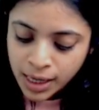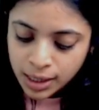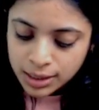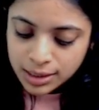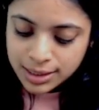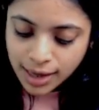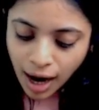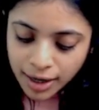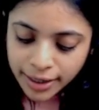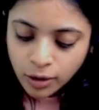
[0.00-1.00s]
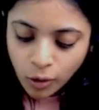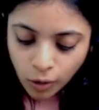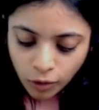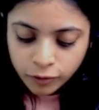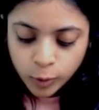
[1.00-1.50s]
Starting
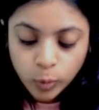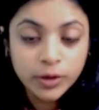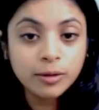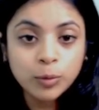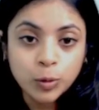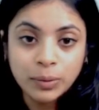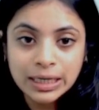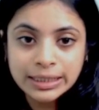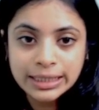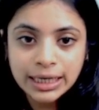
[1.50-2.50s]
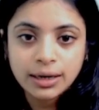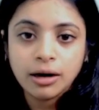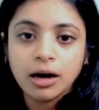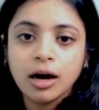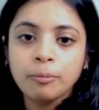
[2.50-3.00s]
off with the mobility.
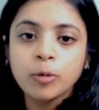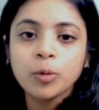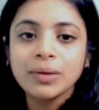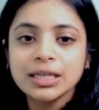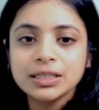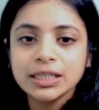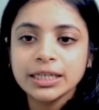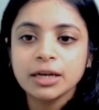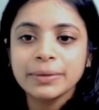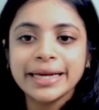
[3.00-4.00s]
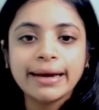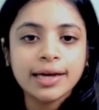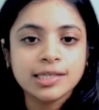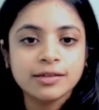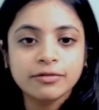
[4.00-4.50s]
Mobility can be
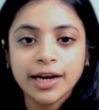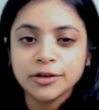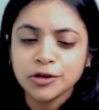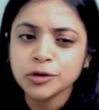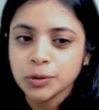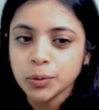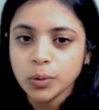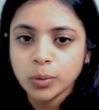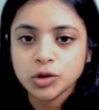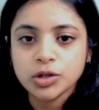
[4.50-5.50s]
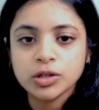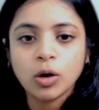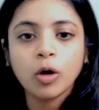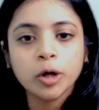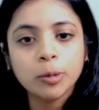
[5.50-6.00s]
classified to two, which is
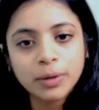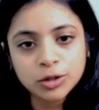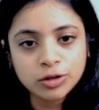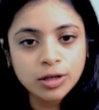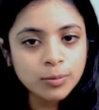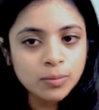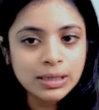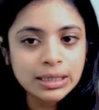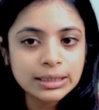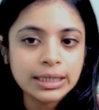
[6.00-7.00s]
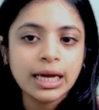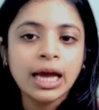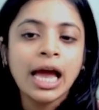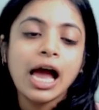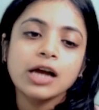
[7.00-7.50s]
occupational mobility
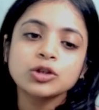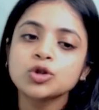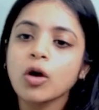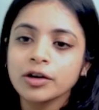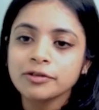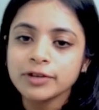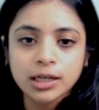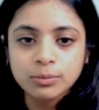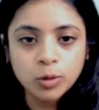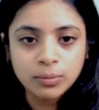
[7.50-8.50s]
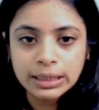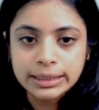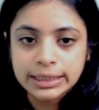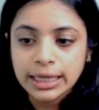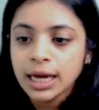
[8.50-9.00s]
and geographical
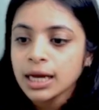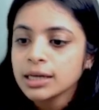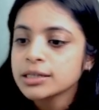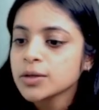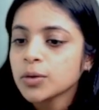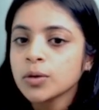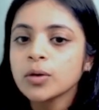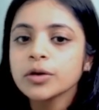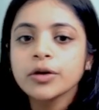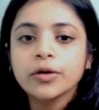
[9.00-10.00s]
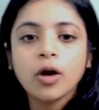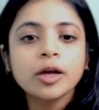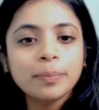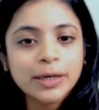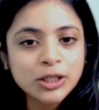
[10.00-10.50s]
mobility. So your
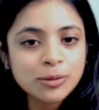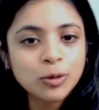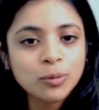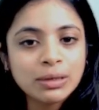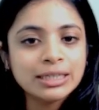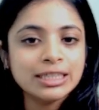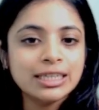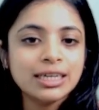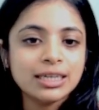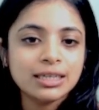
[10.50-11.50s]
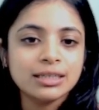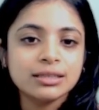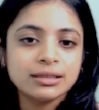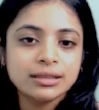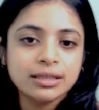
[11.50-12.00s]
occupational mobility
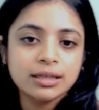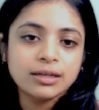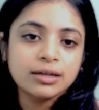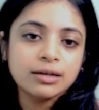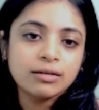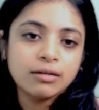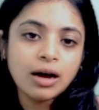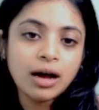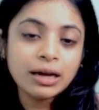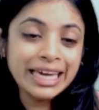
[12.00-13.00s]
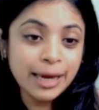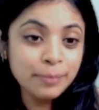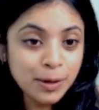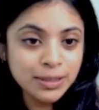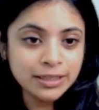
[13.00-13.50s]
is the
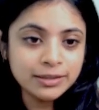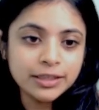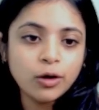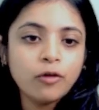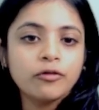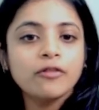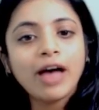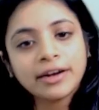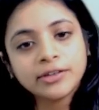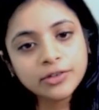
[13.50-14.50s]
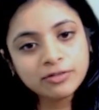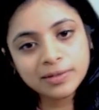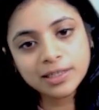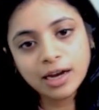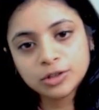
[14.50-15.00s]
capability of your factor of
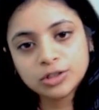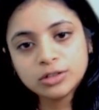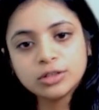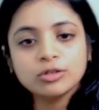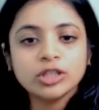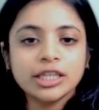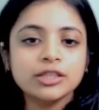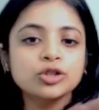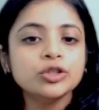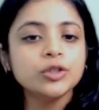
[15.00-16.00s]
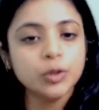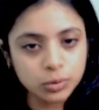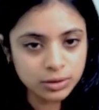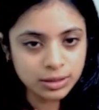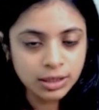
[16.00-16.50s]
production to change
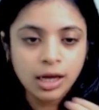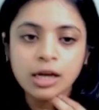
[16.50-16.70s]
use.